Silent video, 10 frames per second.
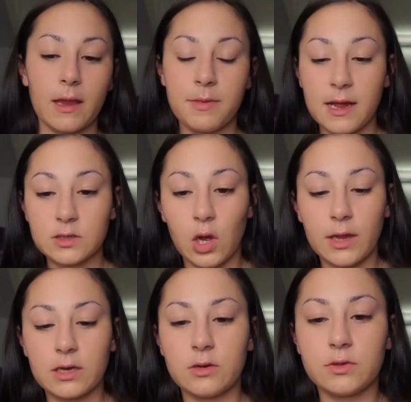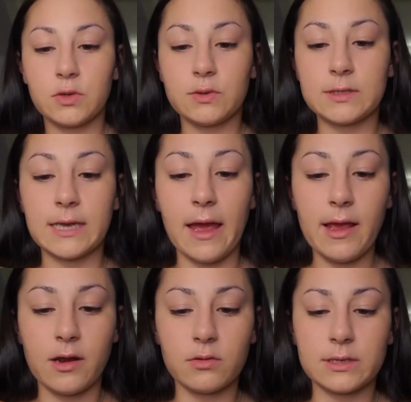And that's all I do to set.
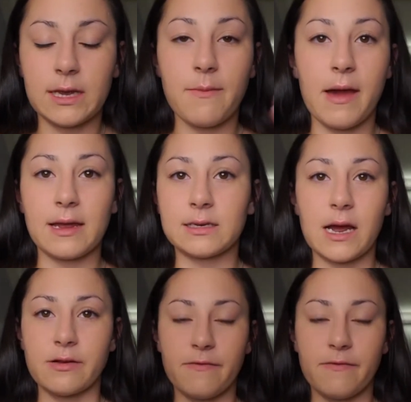I don't set my entire